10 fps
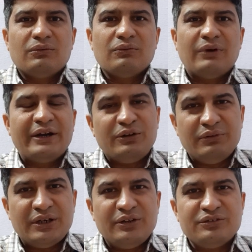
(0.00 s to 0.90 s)
Why do we
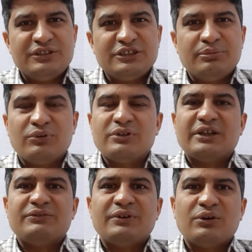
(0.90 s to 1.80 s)
reduce this? Because
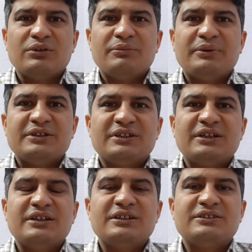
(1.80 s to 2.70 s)
as we know, the
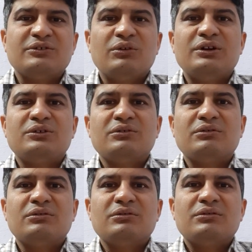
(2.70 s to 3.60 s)
patient is going
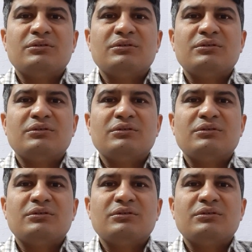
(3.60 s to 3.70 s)
to